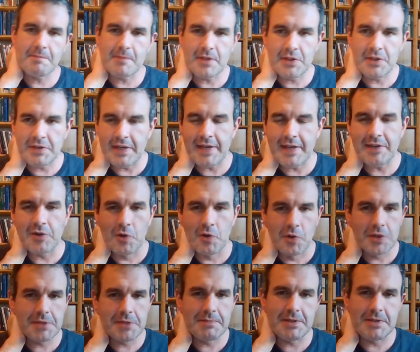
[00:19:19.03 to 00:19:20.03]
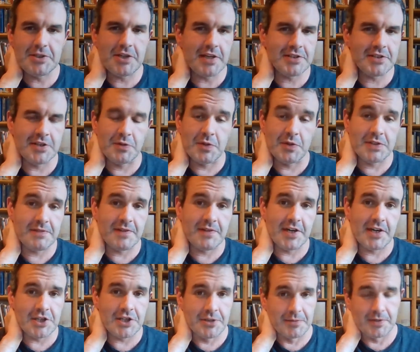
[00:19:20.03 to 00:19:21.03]
you can't always be chasing what's
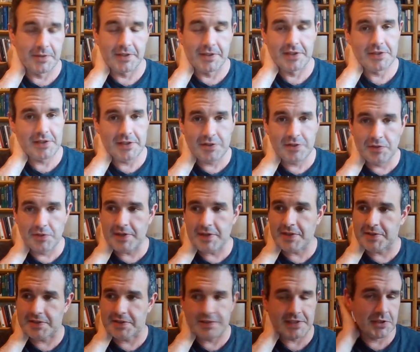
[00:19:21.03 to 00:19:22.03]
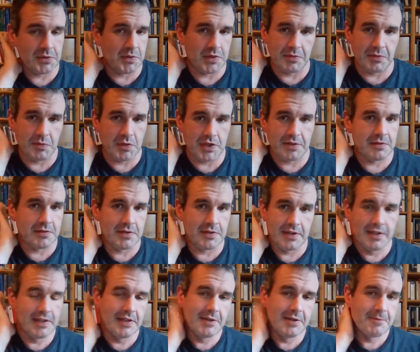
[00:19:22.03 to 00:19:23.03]
fashionable. And in 2006, when
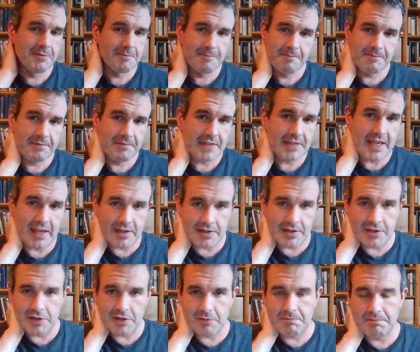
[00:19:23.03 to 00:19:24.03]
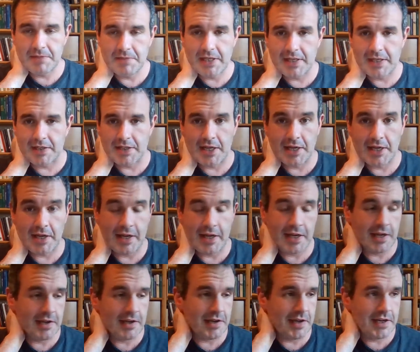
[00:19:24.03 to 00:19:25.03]
Handy hit,
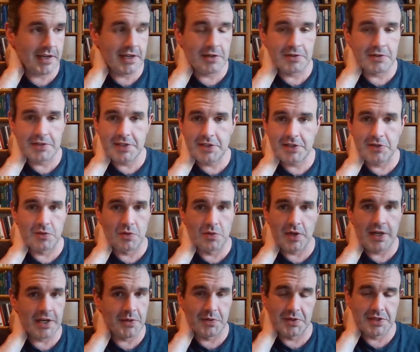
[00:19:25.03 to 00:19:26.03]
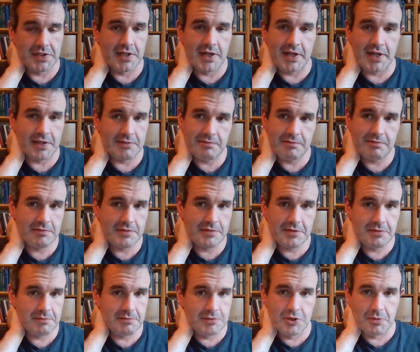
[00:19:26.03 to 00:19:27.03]
I guarantee you rye was not
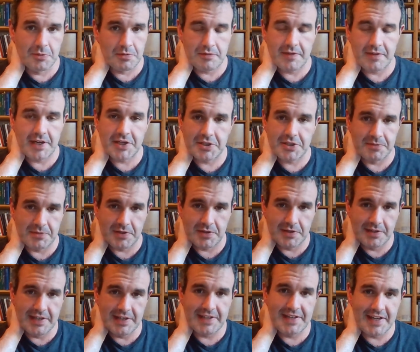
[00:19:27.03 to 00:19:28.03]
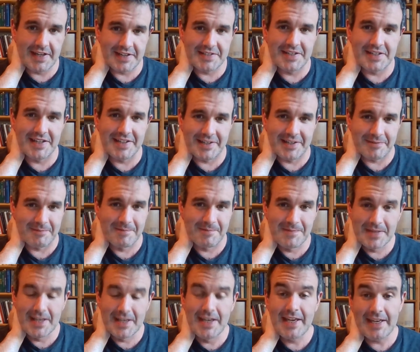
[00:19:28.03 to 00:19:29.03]
super fashionable at that time.
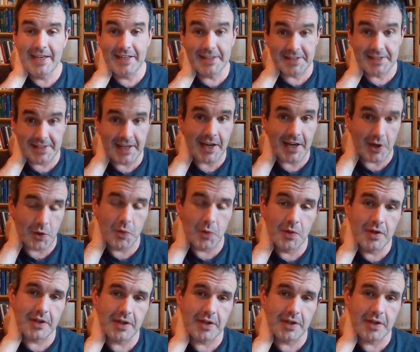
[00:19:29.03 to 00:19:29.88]
It is now.